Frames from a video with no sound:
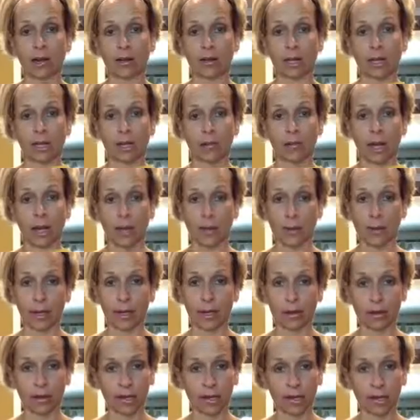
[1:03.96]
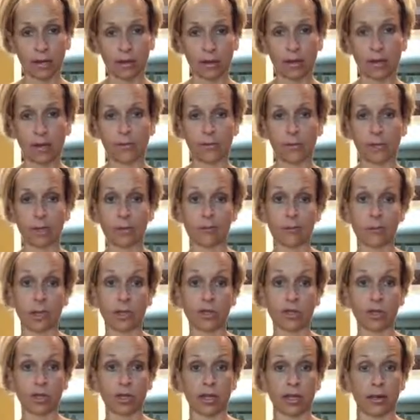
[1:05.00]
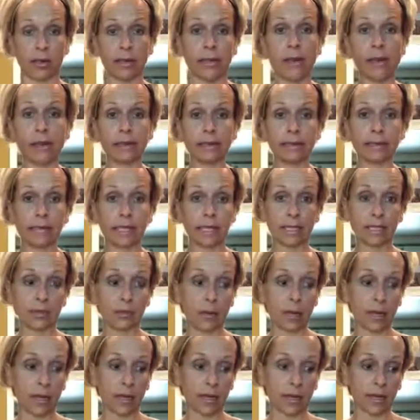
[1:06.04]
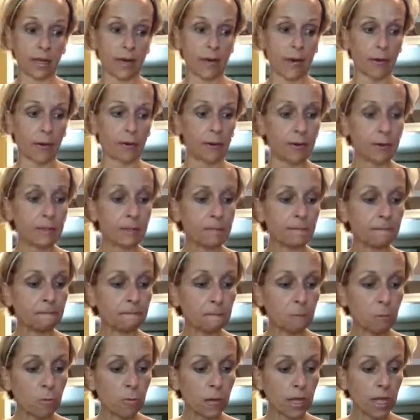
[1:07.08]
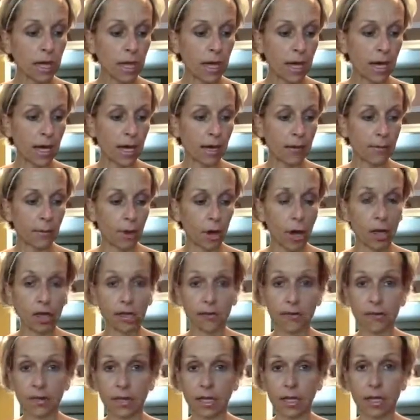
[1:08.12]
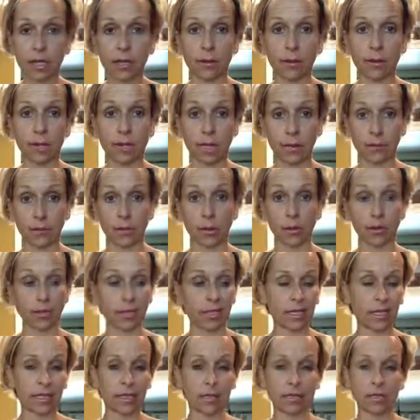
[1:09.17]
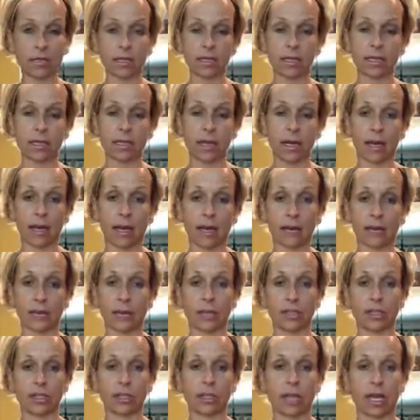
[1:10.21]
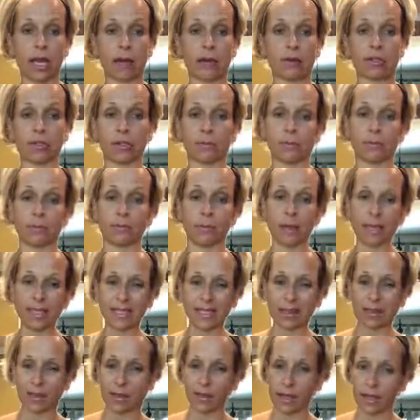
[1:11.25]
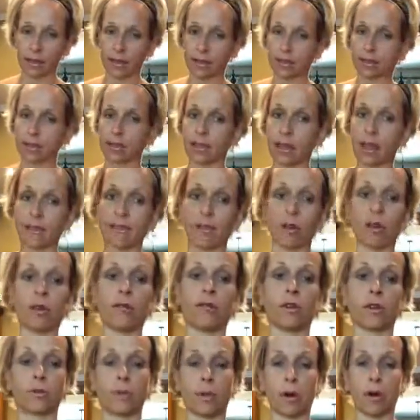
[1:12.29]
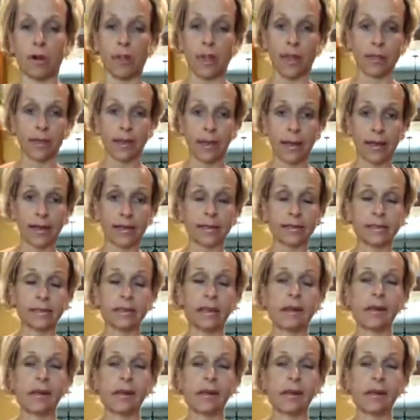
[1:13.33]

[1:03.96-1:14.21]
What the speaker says: already know how many are in here. I've already measured it. It's ready to go. All of the lean proteins that you get, which are basically endless in that very first part of that diet,